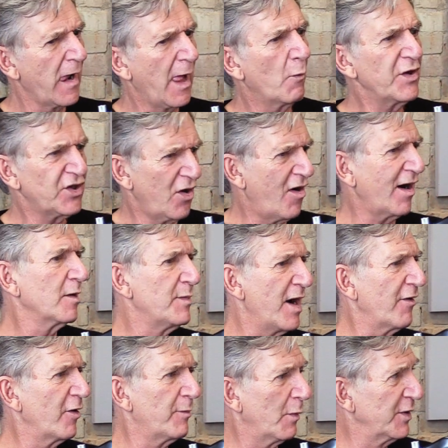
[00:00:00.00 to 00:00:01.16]
we talk about
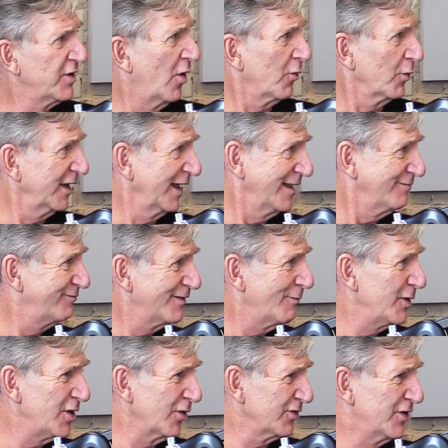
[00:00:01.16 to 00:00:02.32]
it, but we don't
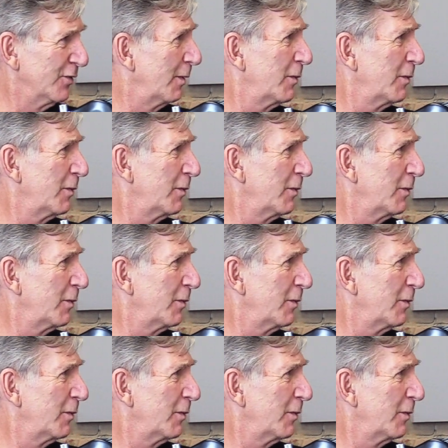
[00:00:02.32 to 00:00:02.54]
do it.